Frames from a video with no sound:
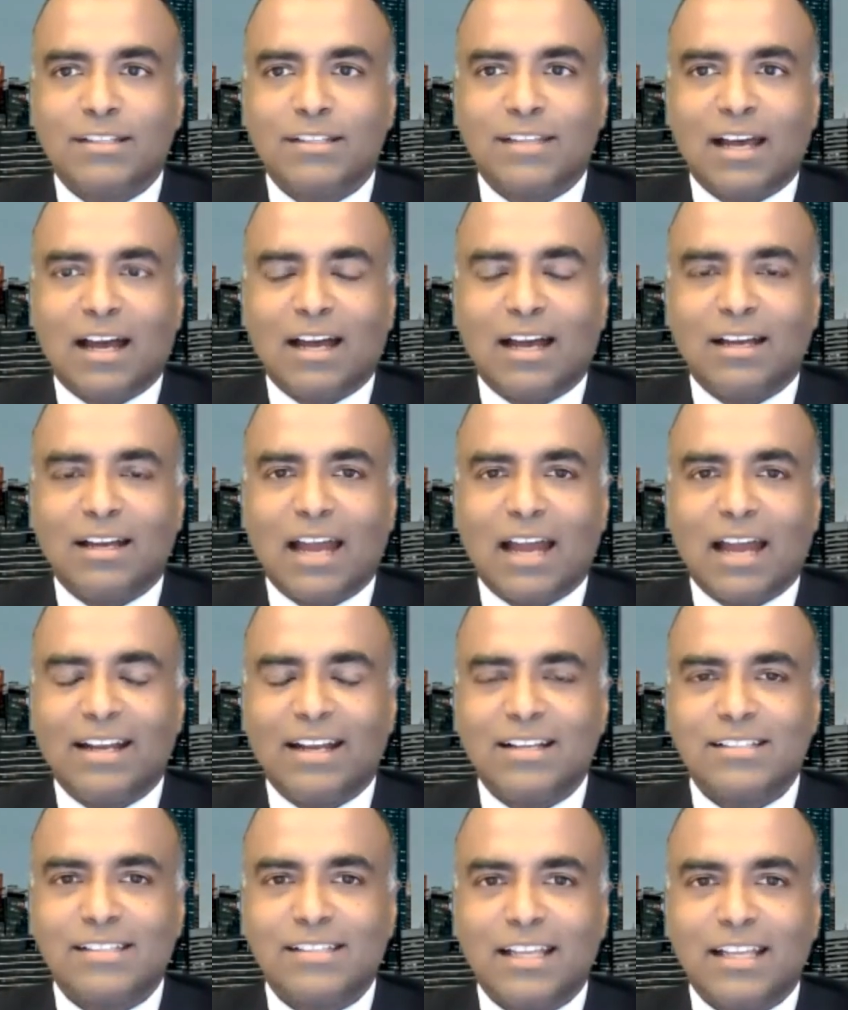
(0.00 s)
I
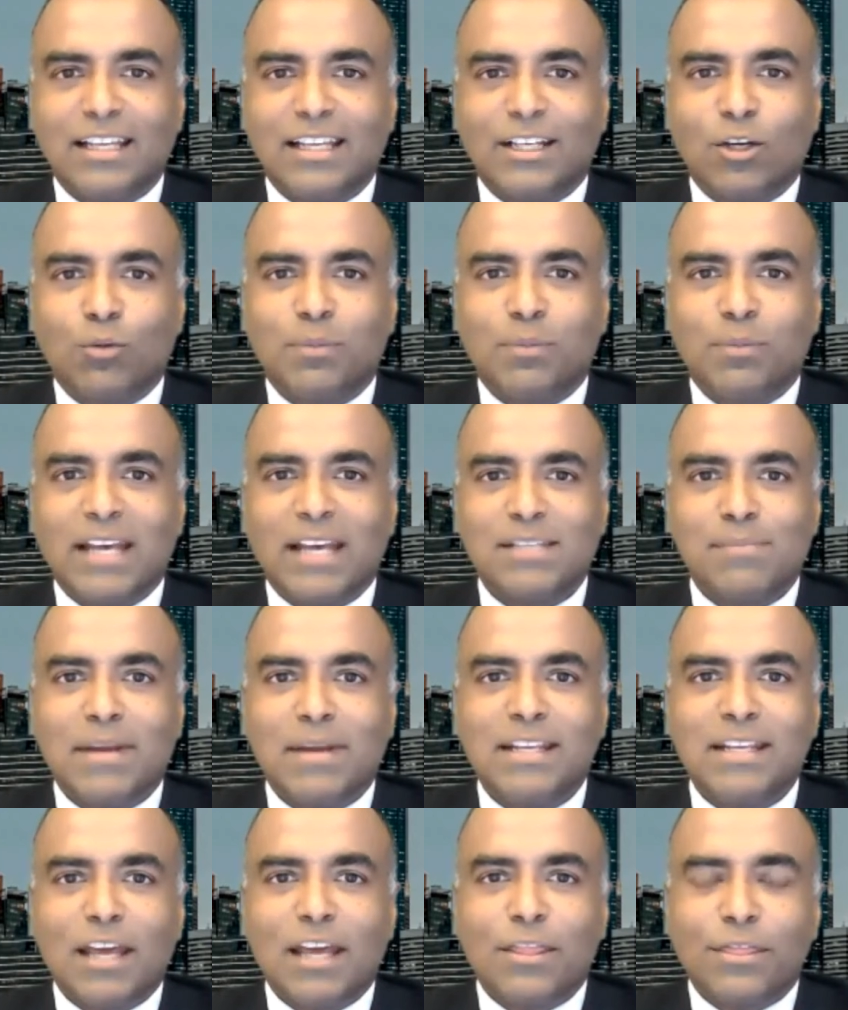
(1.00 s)
understand there could be as
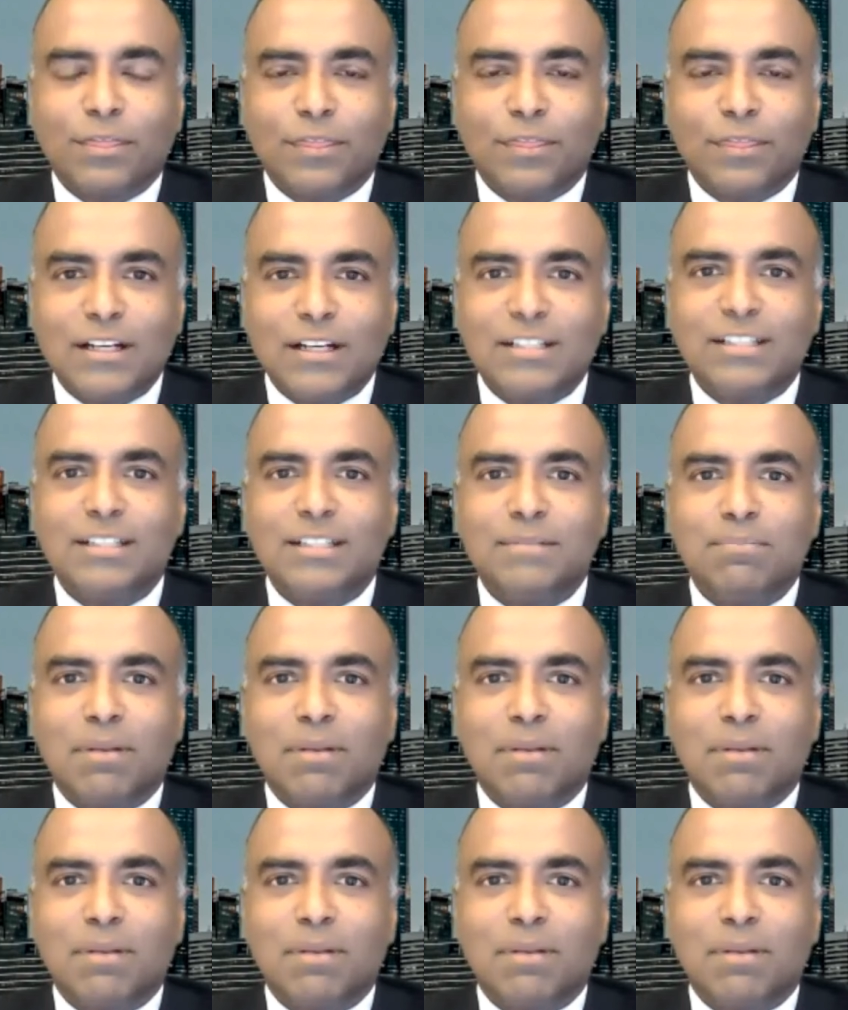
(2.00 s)
many as 30